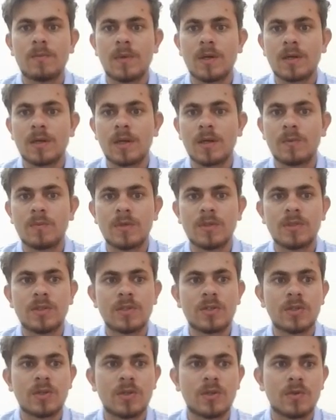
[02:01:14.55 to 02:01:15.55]
But her
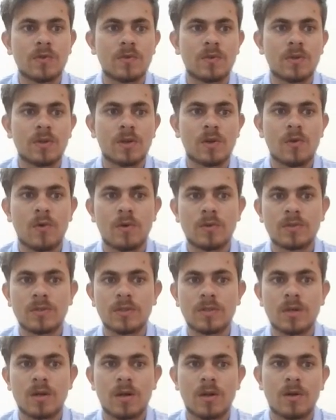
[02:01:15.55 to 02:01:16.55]
busy schedule
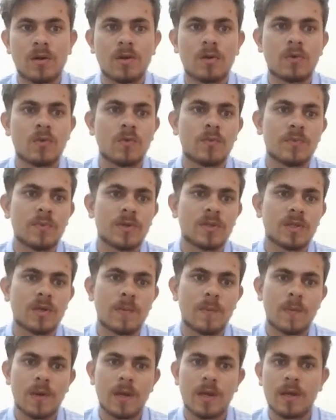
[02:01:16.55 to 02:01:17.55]
causes her to miss
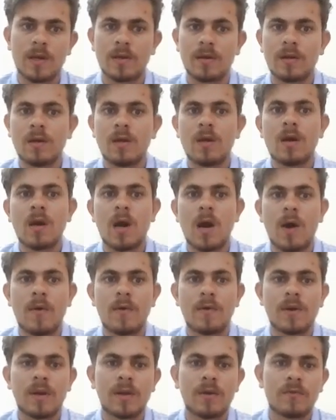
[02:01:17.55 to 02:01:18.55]
a planned
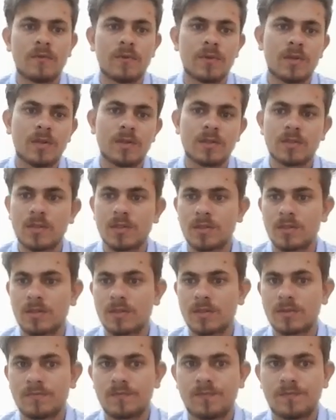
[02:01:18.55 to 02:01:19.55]
outing with her
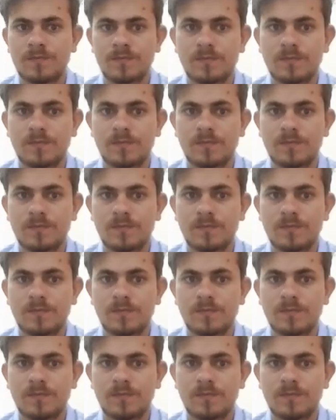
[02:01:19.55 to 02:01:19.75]
sons,